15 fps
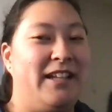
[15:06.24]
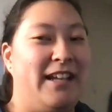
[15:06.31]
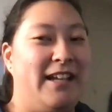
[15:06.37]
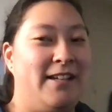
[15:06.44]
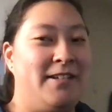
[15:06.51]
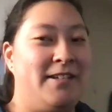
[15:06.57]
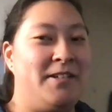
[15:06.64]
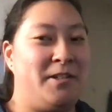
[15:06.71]

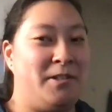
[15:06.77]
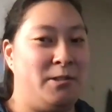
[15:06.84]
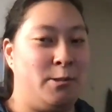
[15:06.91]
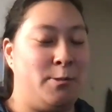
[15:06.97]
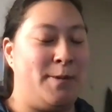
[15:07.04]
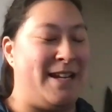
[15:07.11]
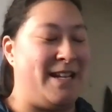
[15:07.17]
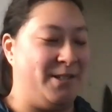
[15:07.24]
And you're
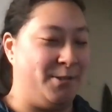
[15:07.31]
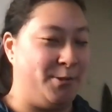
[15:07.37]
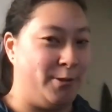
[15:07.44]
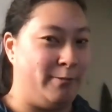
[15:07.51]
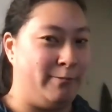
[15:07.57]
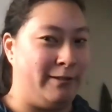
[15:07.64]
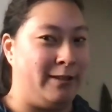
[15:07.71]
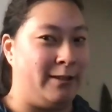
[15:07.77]
speaking to
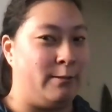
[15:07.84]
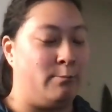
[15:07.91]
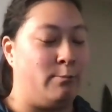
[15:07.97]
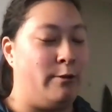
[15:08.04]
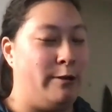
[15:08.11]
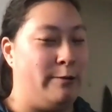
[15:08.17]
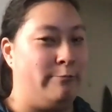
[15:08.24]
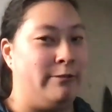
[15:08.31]
a really good
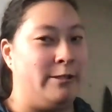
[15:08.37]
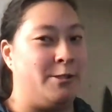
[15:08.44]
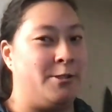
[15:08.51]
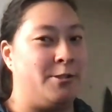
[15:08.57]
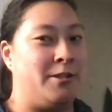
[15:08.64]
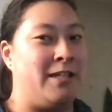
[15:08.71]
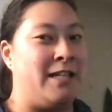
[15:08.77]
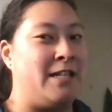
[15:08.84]
point, which
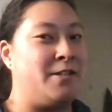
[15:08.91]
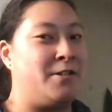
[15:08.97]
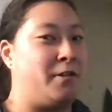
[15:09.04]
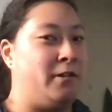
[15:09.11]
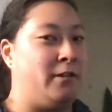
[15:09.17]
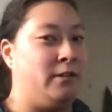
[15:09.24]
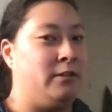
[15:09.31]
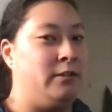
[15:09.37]
is these
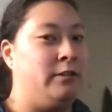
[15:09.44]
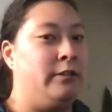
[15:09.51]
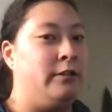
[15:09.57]
are,